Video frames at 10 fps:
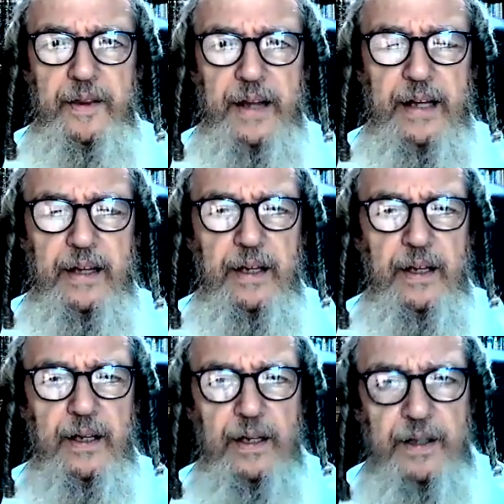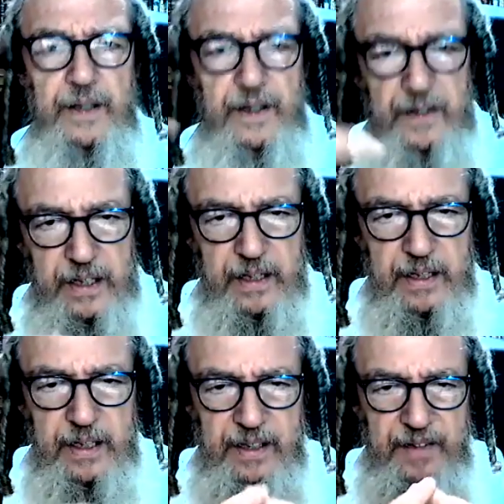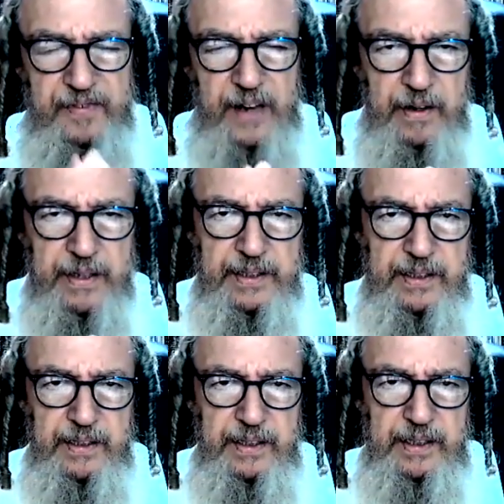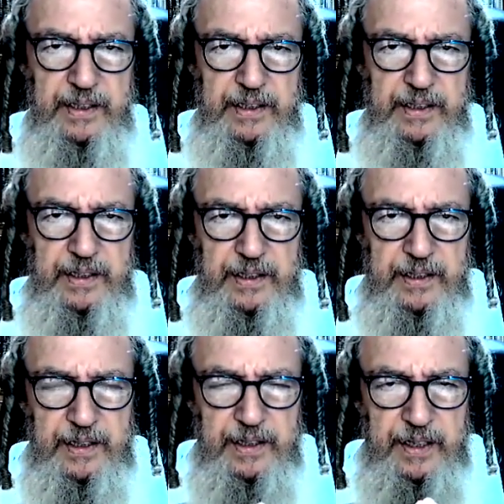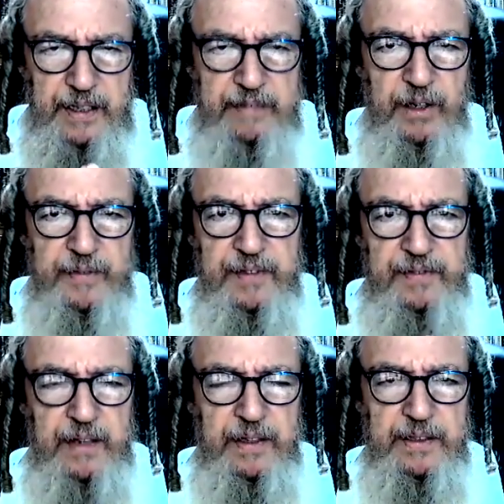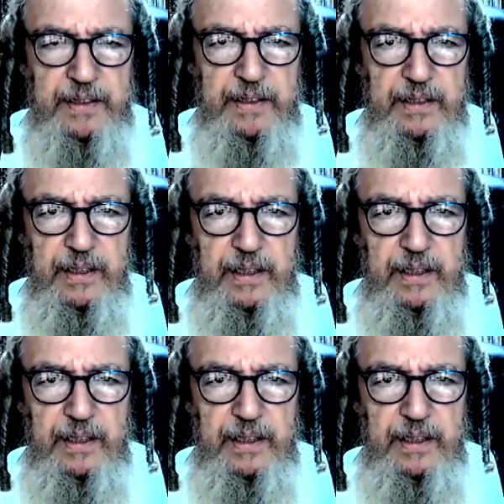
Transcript: that the, the, the Tiferes, the, the, the level of Tiferes,